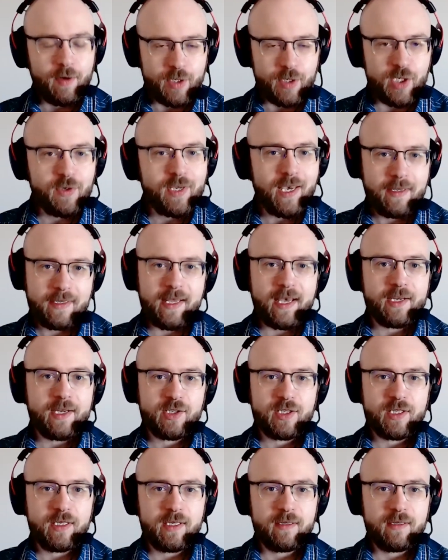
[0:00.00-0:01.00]
You can't
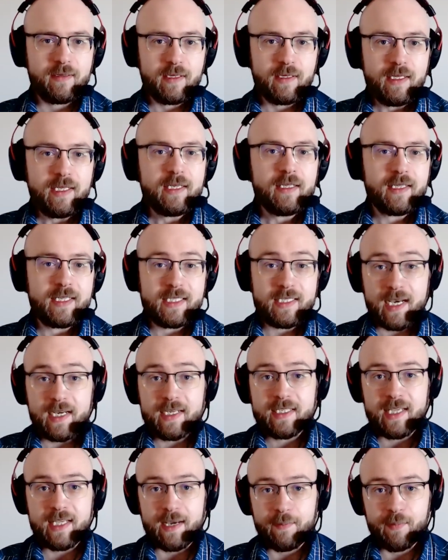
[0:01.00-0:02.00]
actually legally
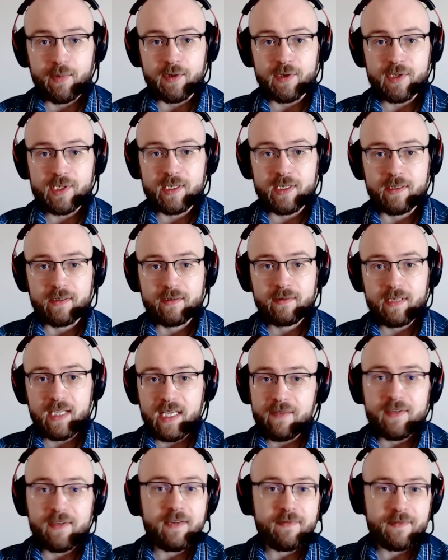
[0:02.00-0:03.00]
text that person,
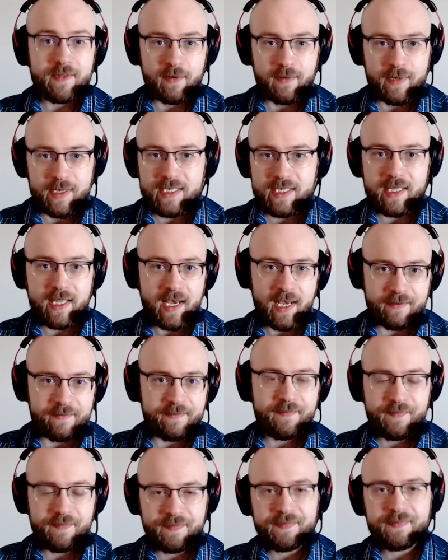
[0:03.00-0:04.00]
even if there is that
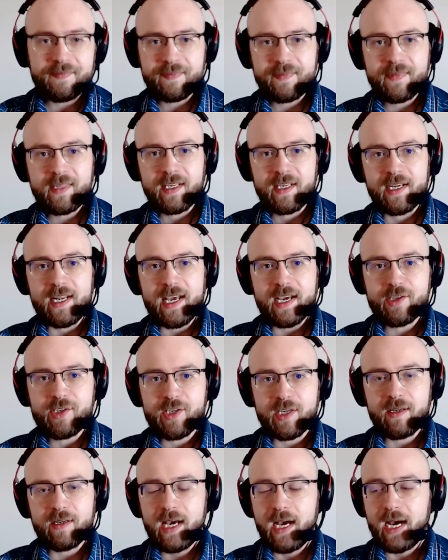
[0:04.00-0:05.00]
connection.